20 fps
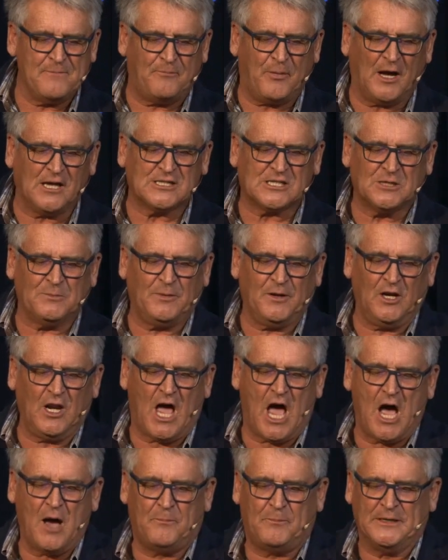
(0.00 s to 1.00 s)
possible
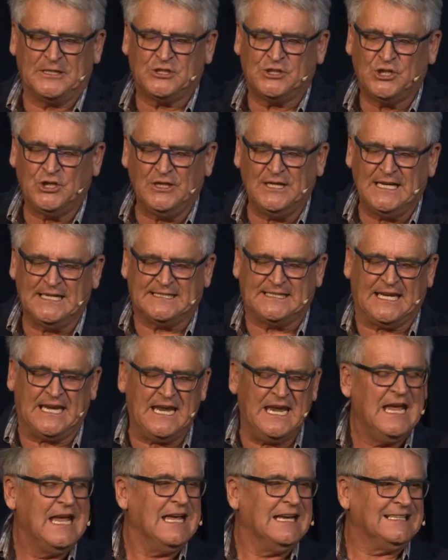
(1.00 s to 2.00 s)

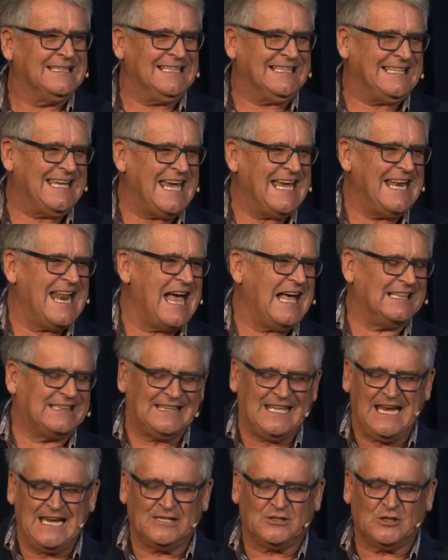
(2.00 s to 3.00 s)
opportunity to get out
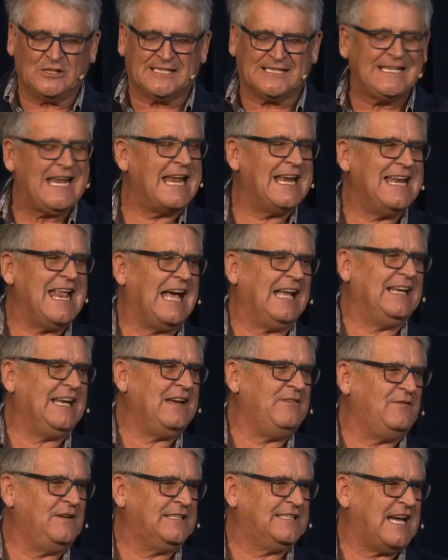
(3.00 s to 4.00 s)
there, to send out
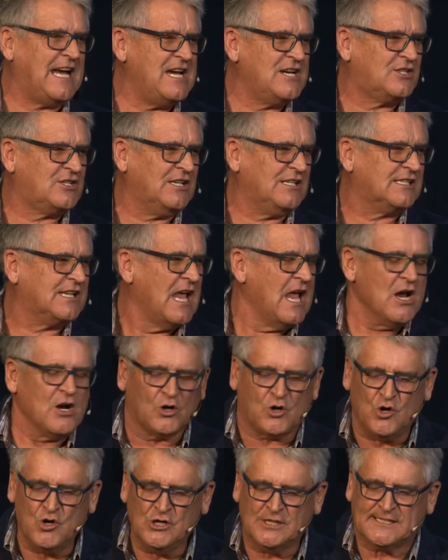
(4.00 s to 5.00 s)
invitations,
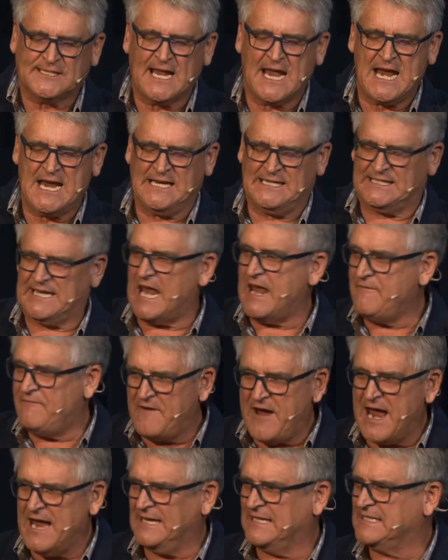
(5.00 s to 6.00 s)
crusades,
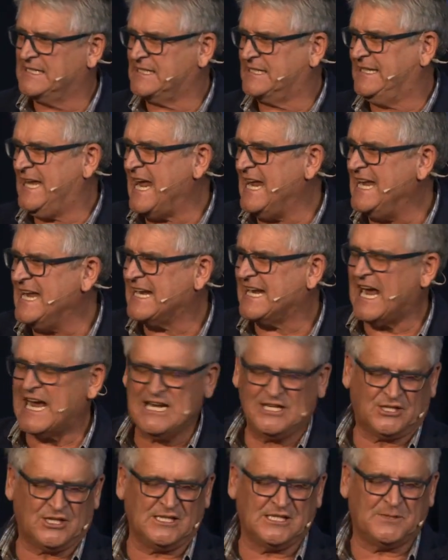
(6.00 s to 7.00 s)
events,
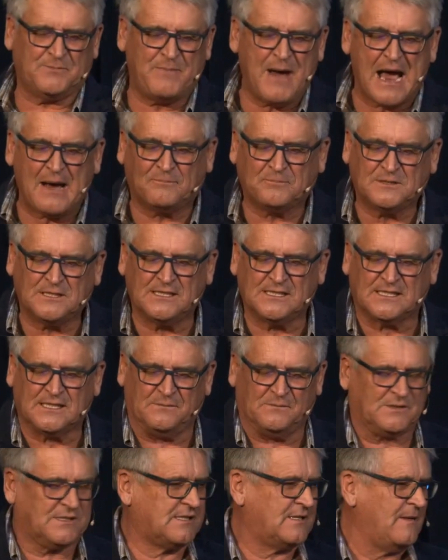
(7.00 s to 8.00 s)
dedications,
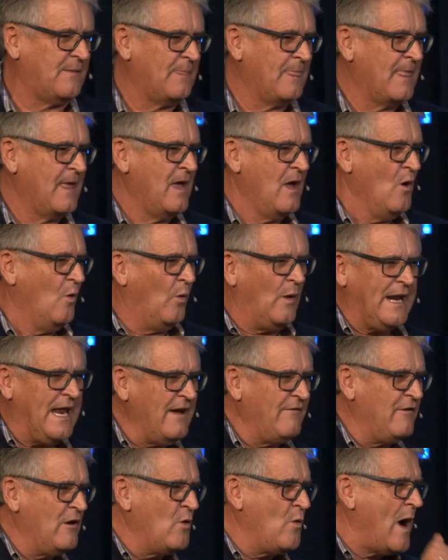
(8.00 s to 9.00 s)
baptisms,
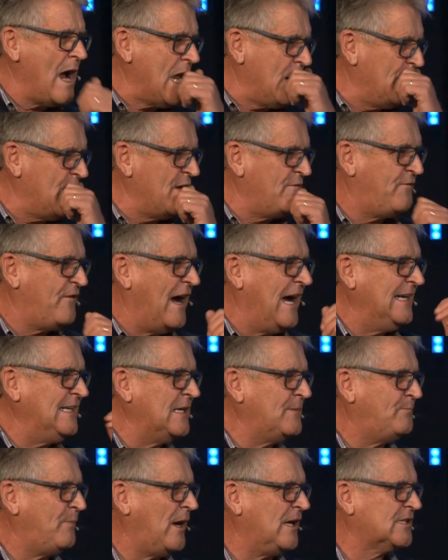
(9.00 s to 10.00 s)
whatever way we find
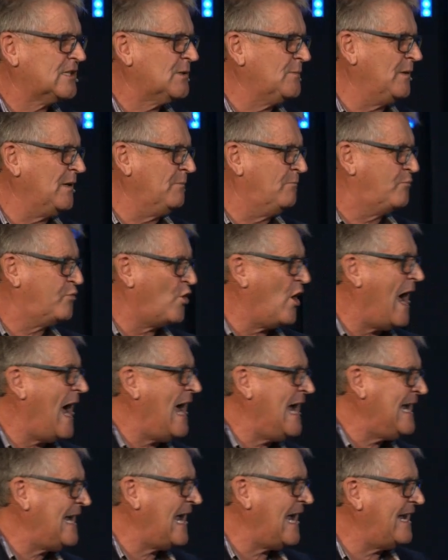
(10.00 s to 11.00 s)
it possible,
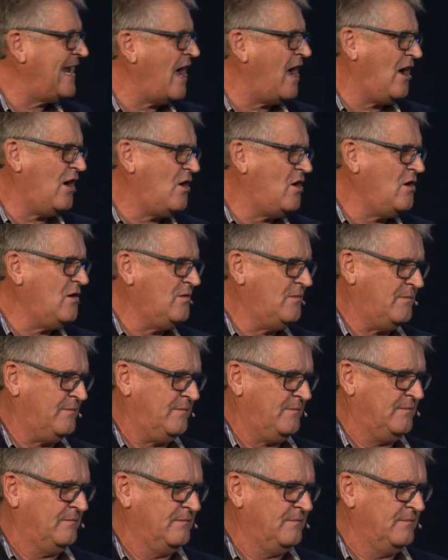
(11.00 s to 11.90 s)
braai at our home,